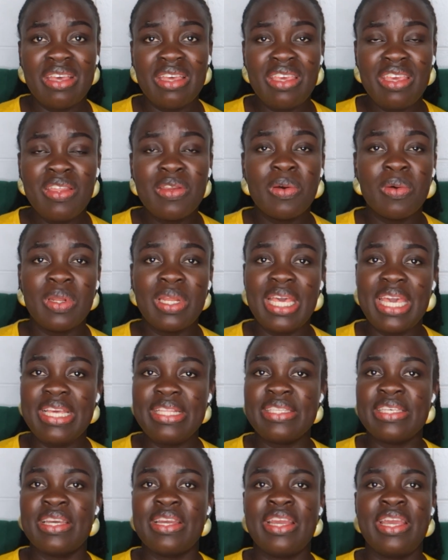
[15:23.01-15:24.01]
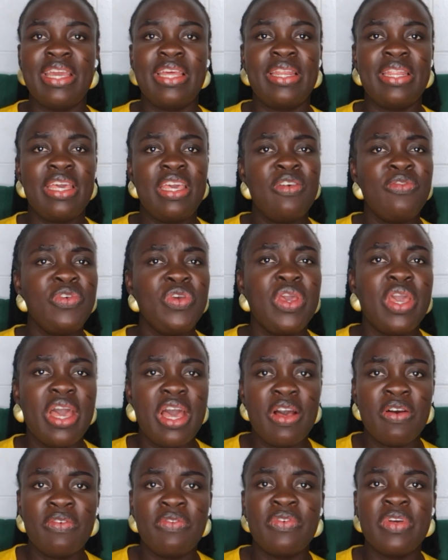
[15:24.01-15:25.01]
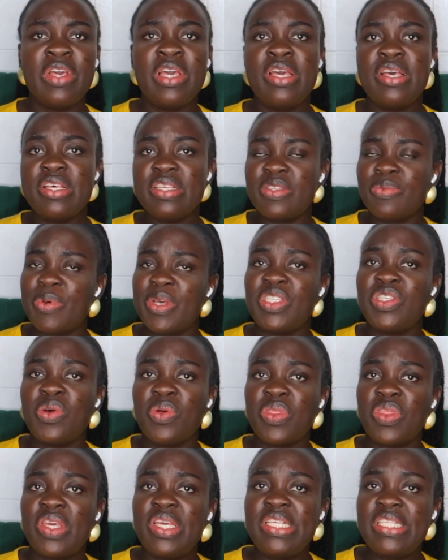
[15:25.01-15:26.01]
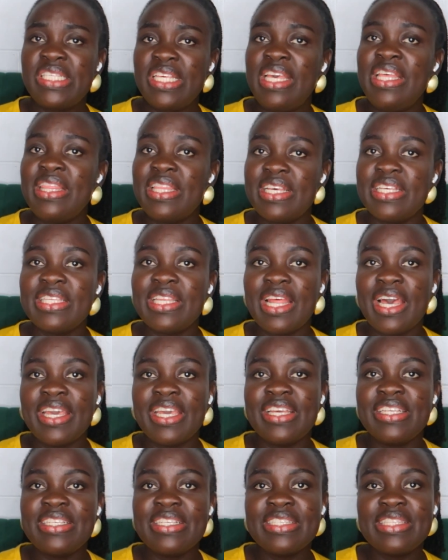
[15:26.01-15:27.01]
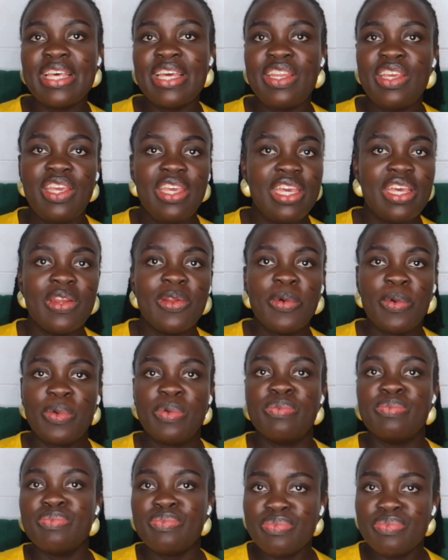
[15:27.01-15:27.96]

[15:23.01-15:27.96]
you know, later. And if you have special things in these luggages that you cannot